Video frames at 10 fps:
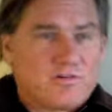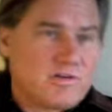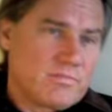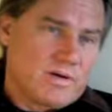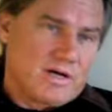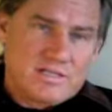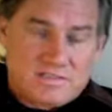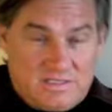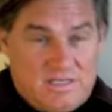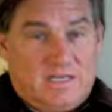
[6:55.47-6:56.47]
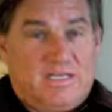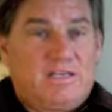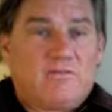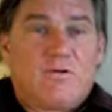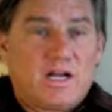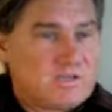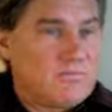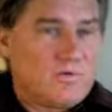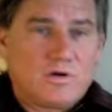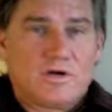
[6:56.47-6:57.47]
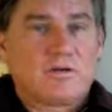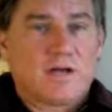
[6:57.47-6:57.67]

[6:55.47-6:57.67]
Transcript: 30-year bonds, and I need to watch them more.